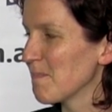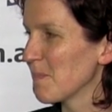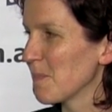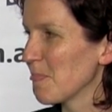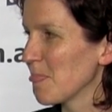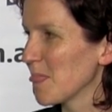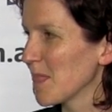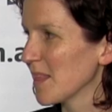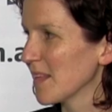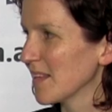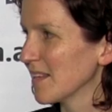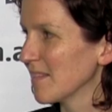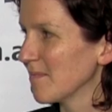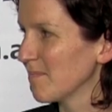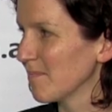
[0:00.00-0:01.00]

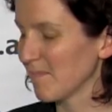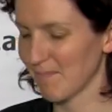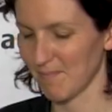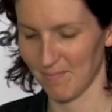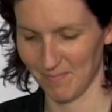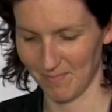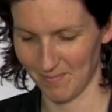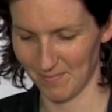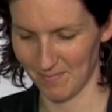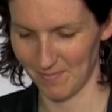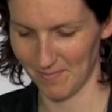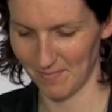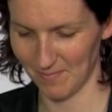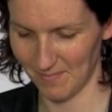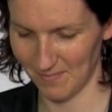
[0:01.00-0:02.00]

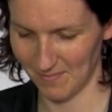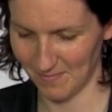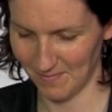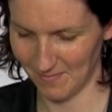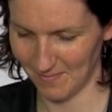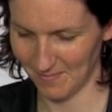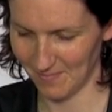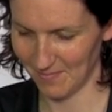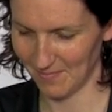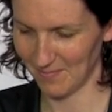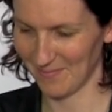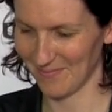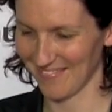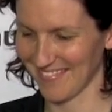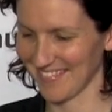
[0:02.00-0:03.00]

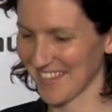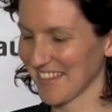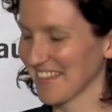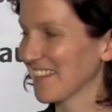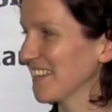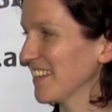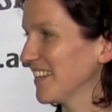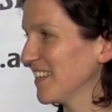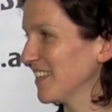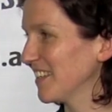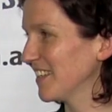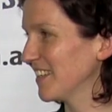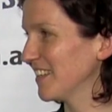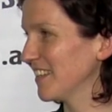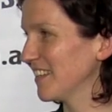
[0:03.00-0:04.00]

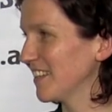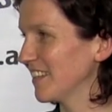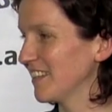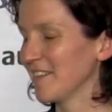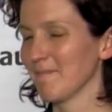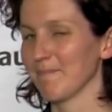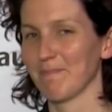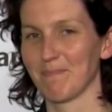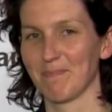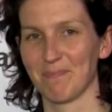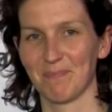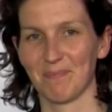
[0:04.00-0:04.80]
(not speaking)